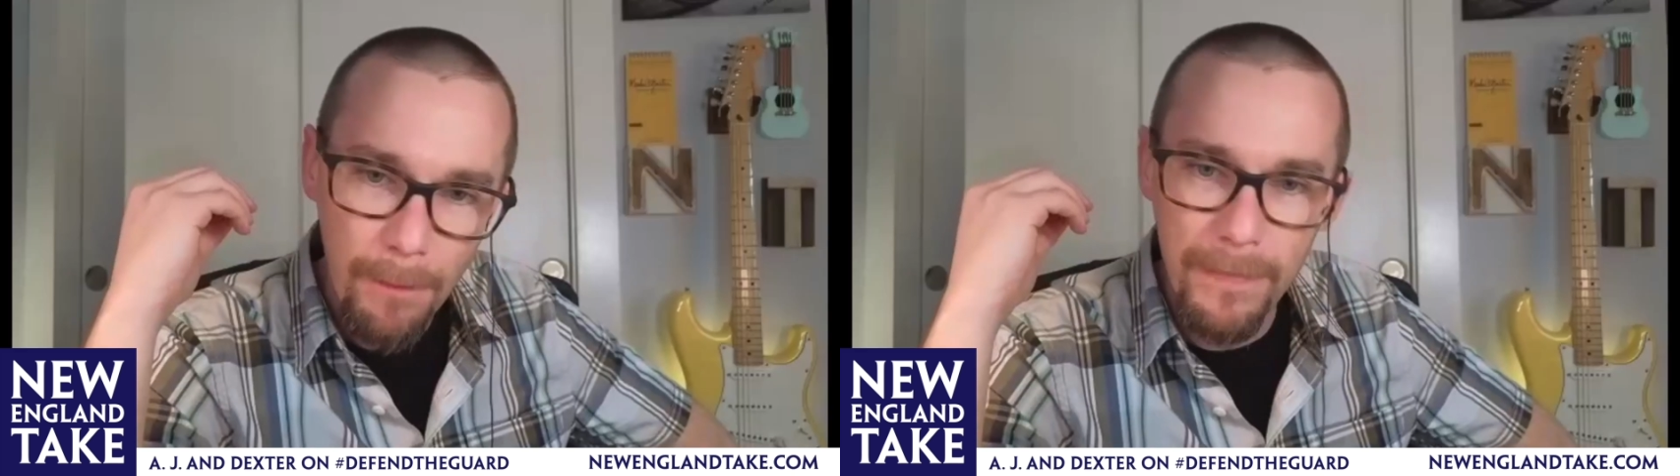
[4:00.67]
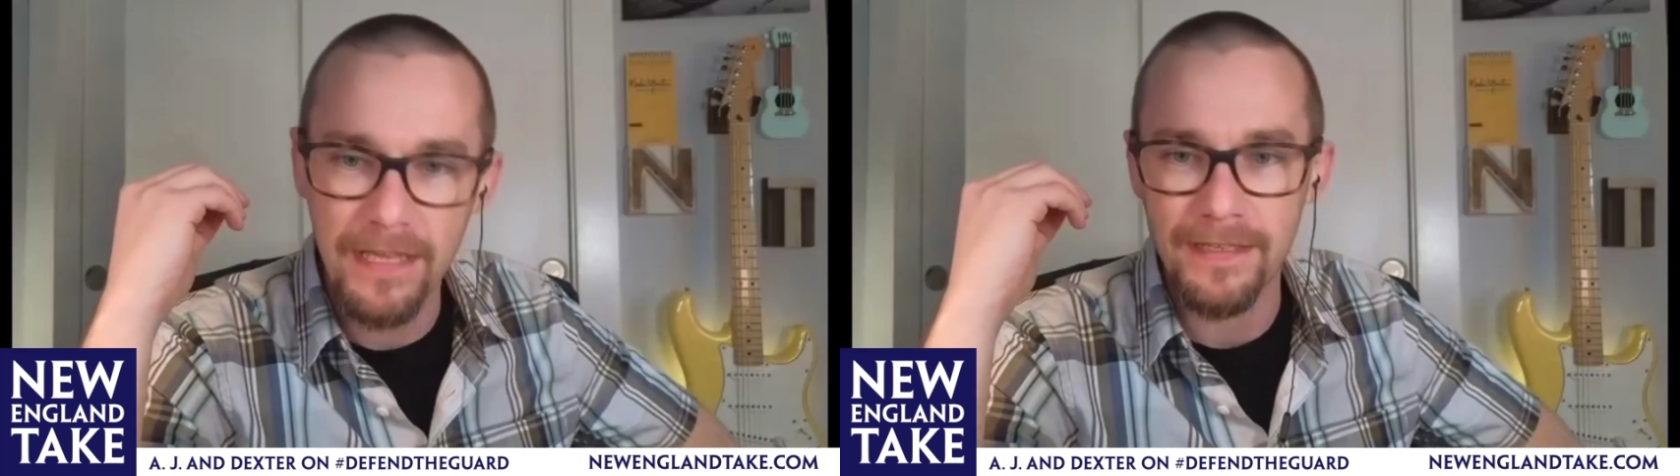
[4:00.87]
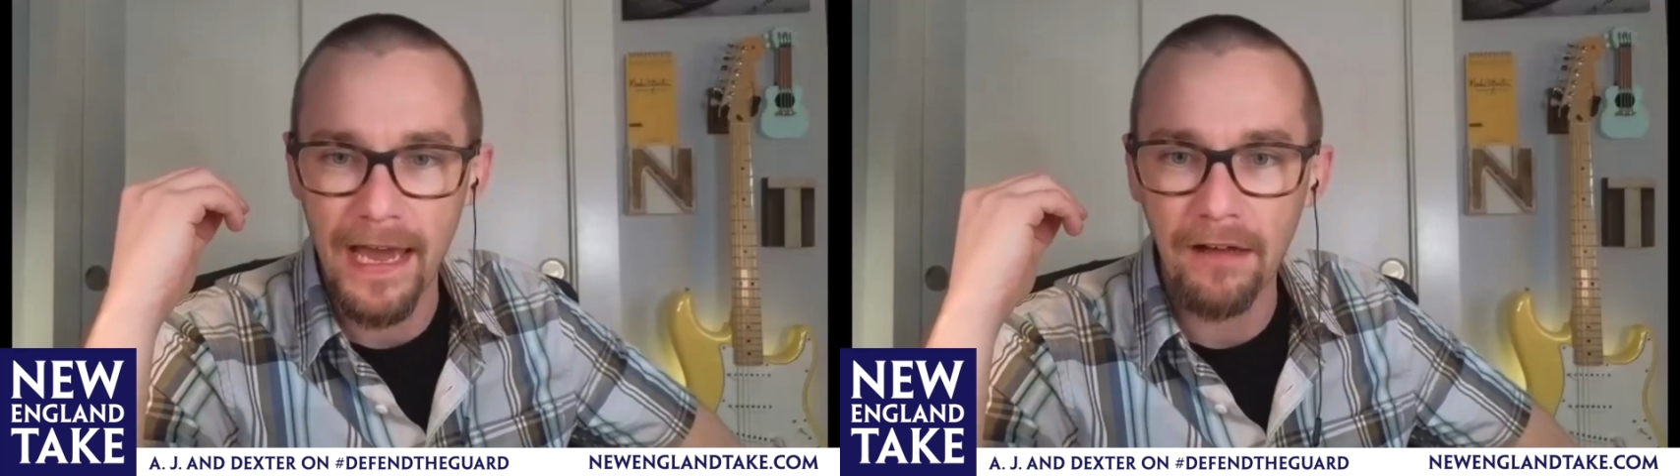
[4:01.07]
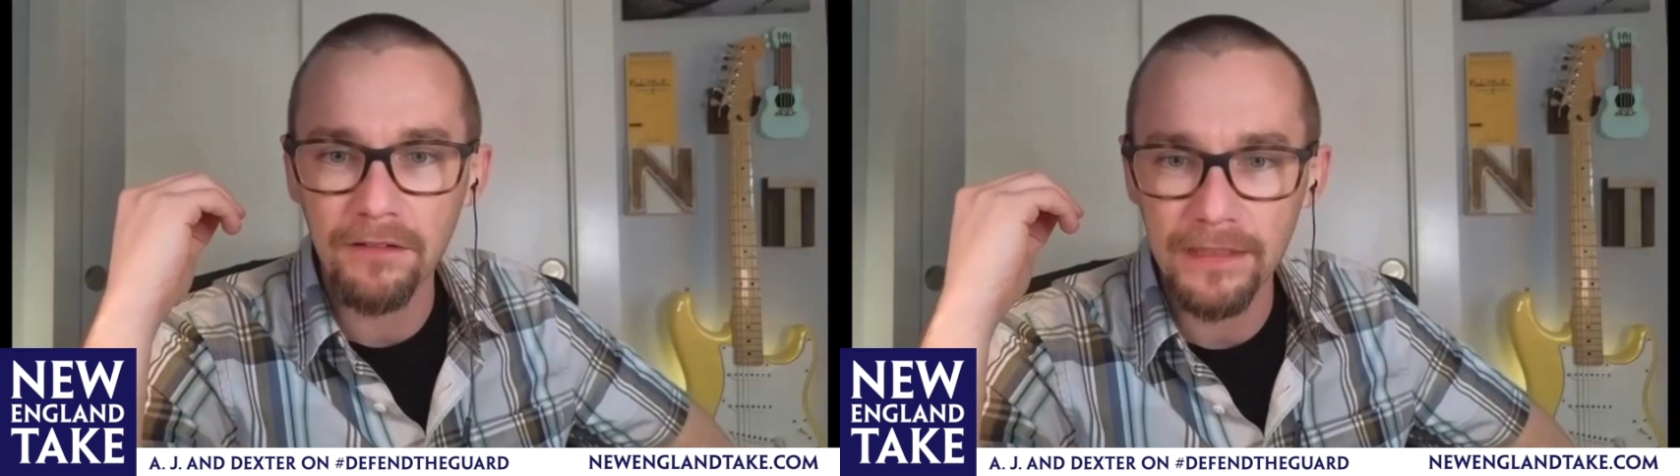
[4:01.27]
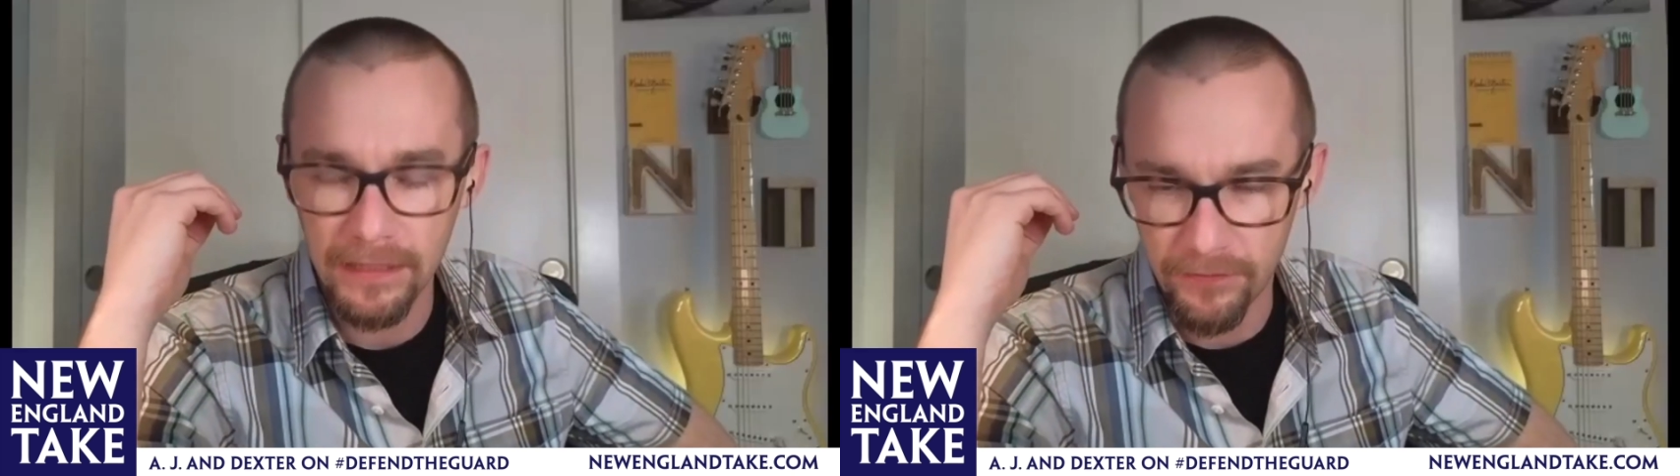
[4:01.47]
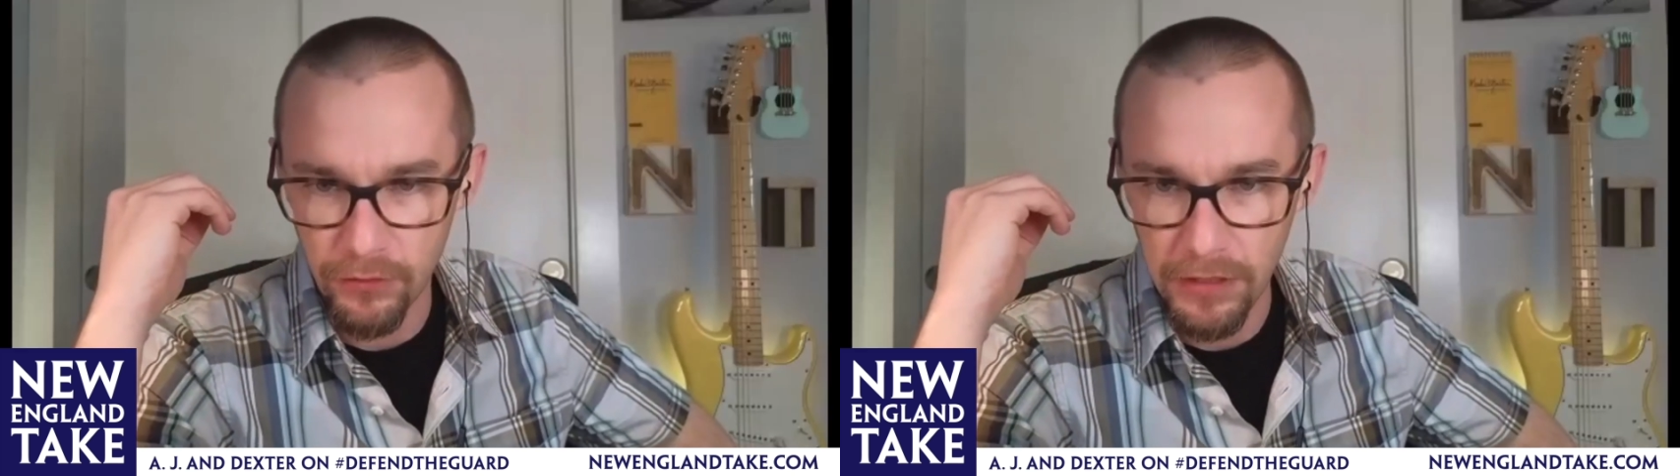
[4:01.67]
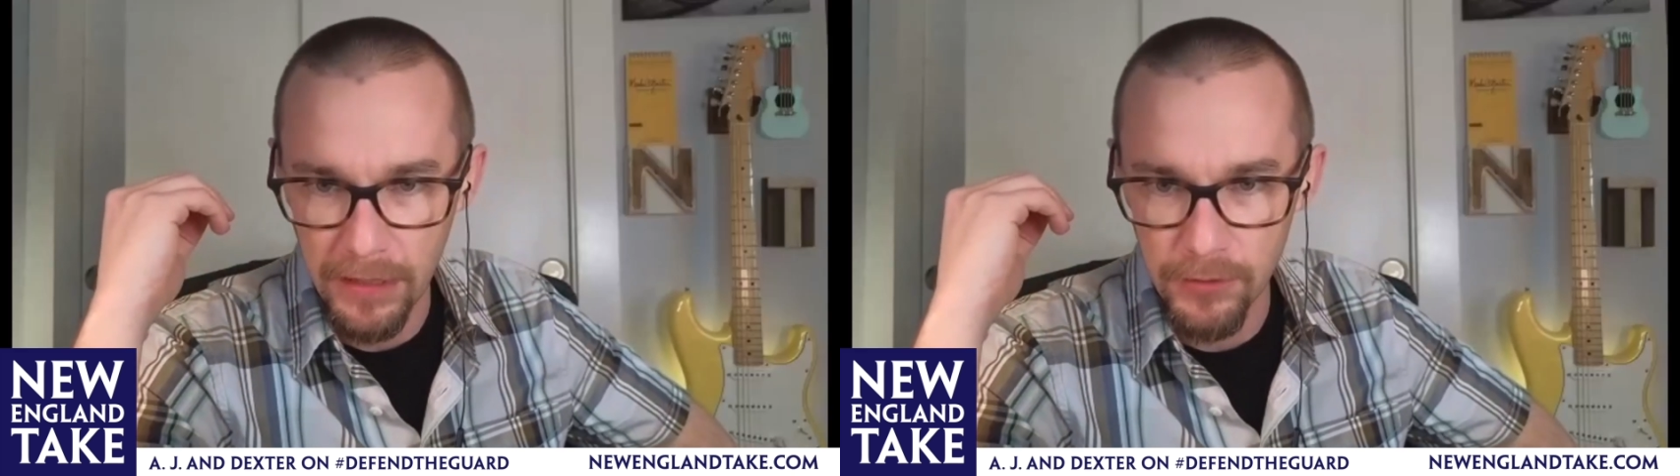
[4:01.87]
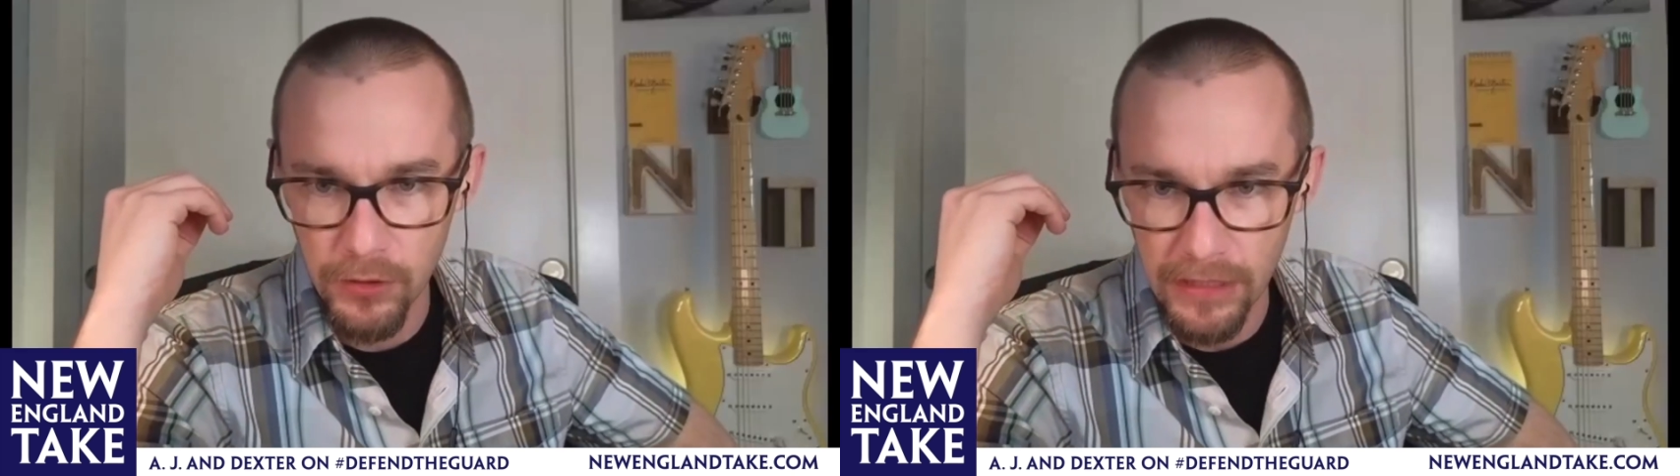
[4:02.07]
mentality of New
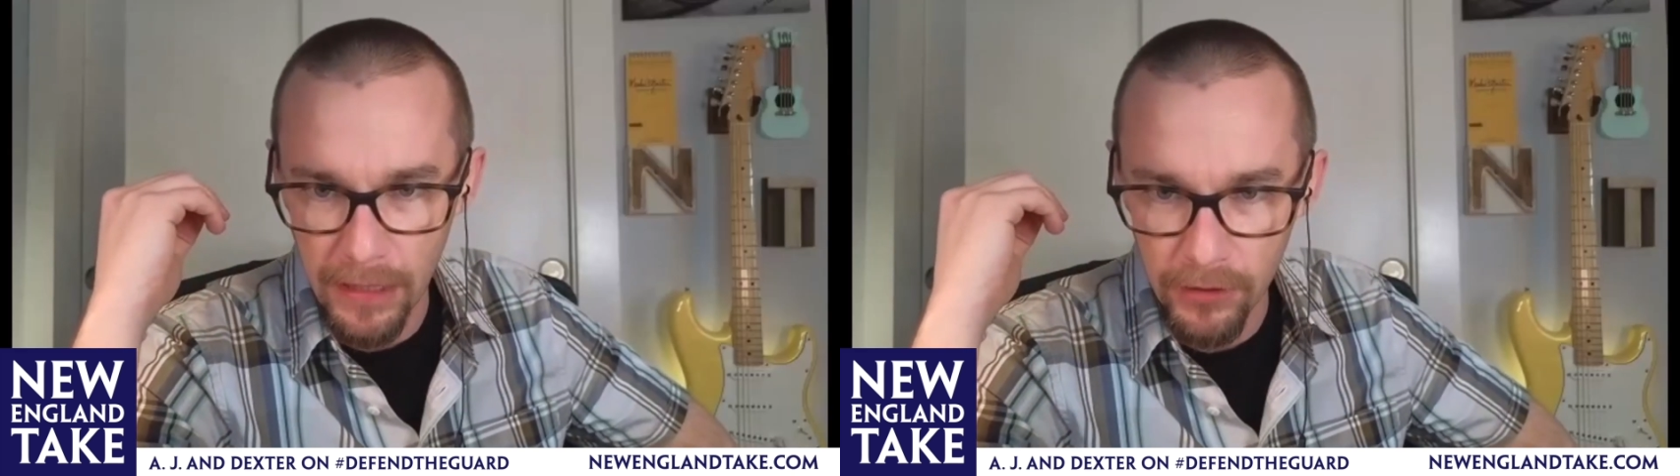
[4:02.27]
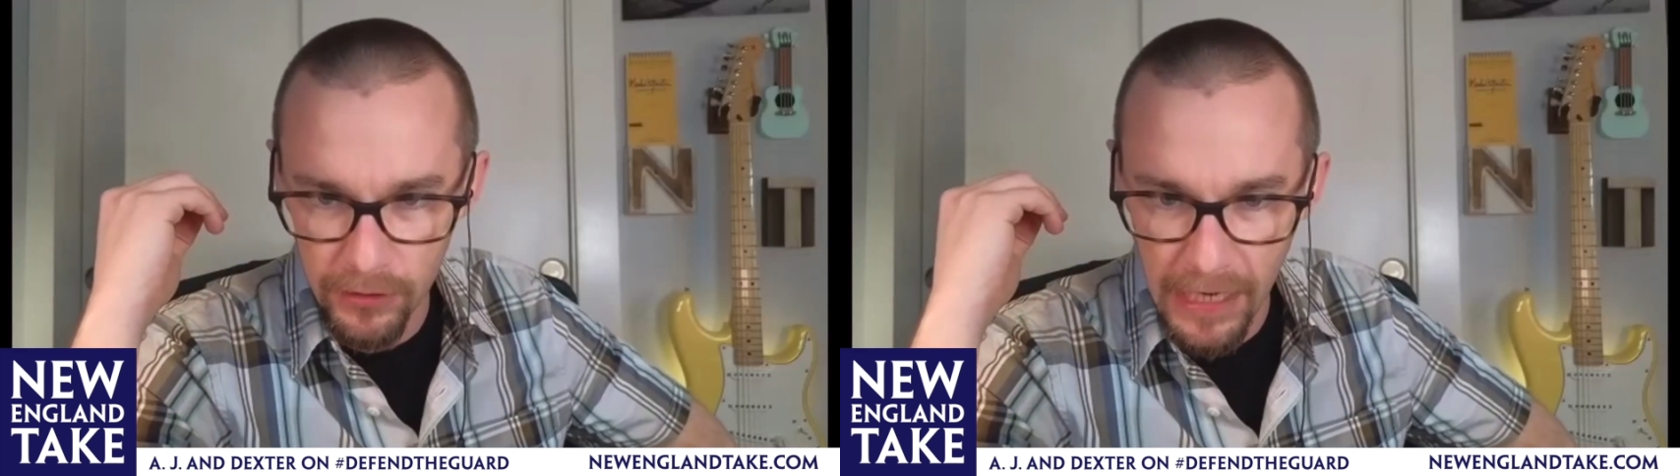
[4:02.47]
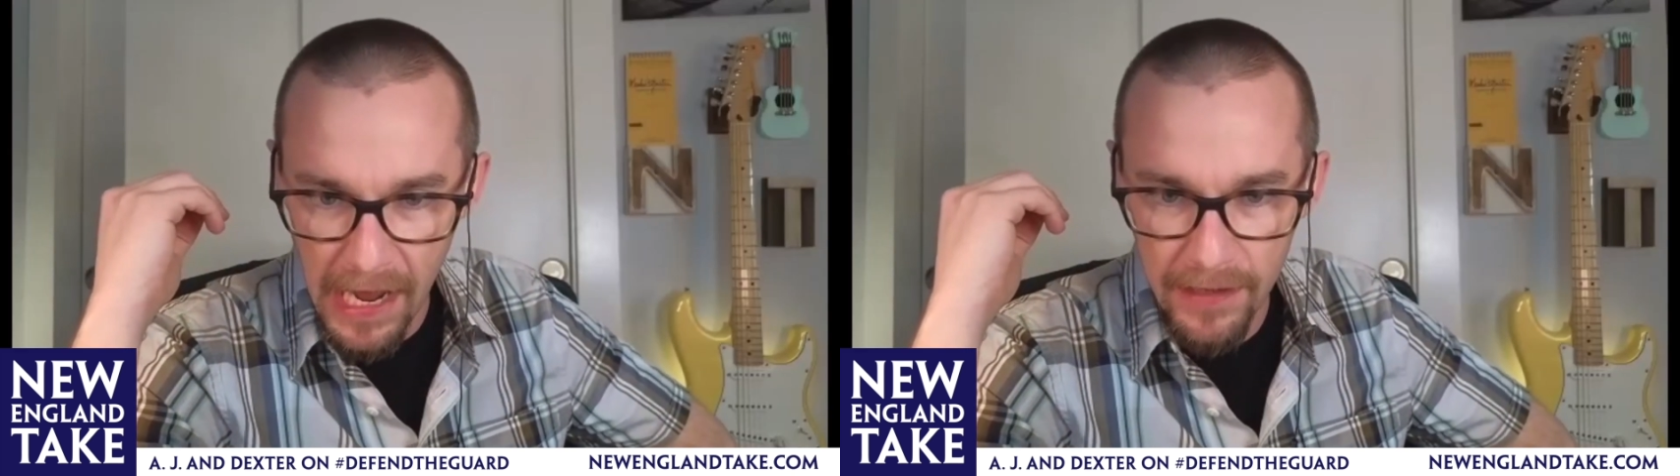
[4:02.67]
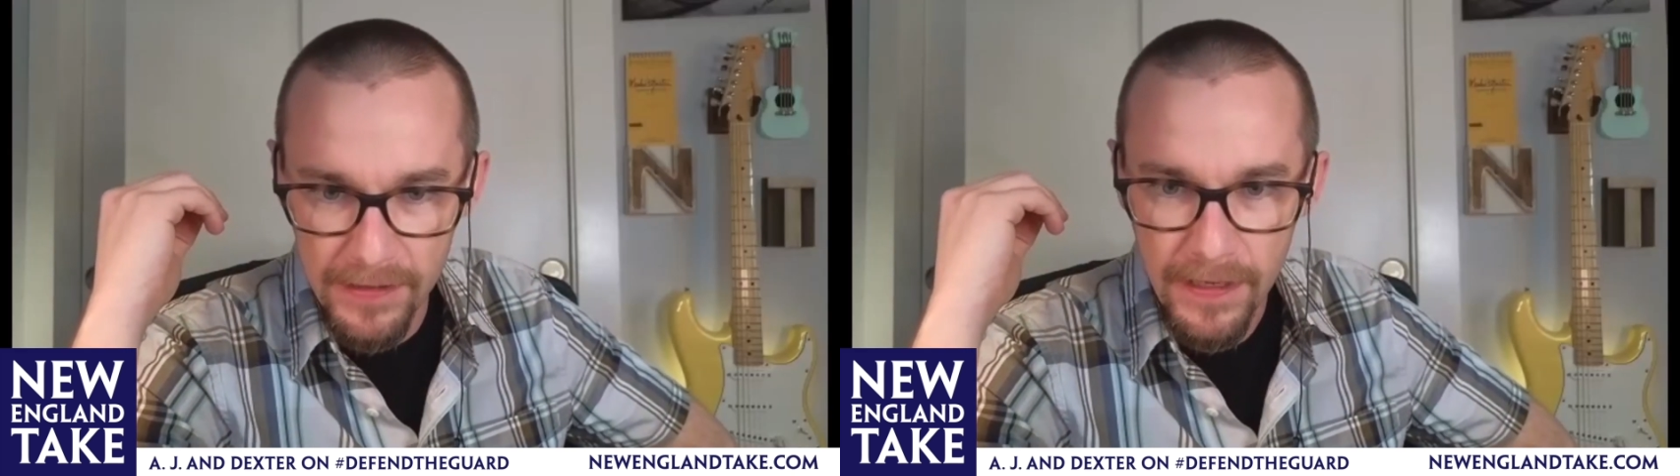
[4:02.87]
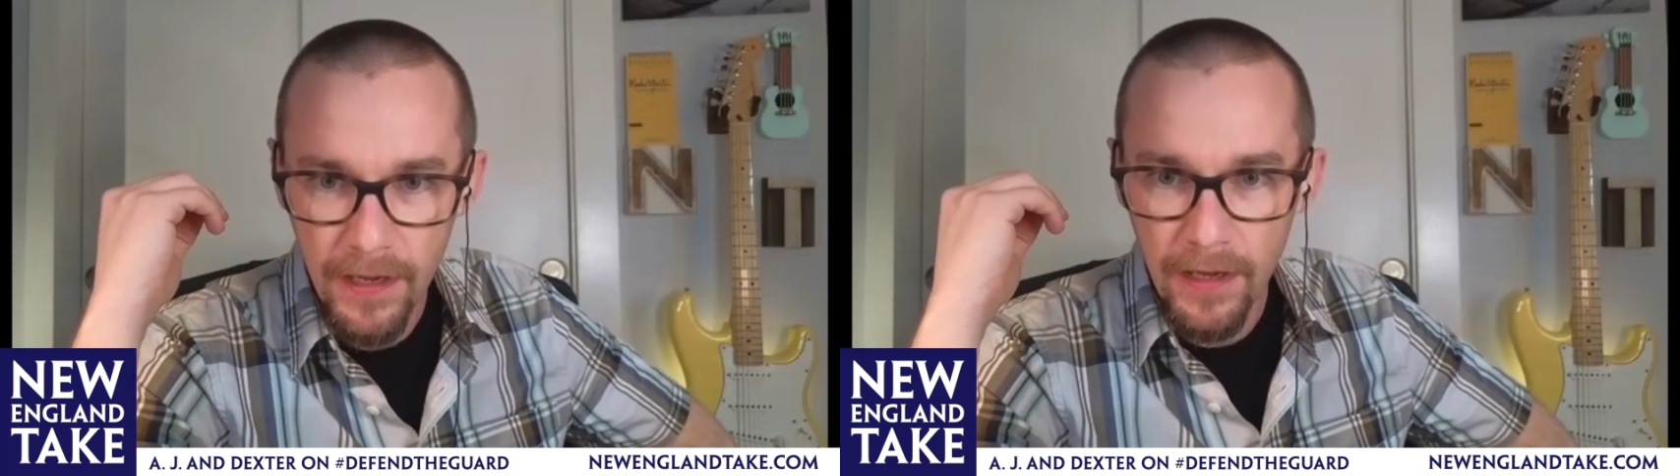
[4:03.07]
Hampshire Democrats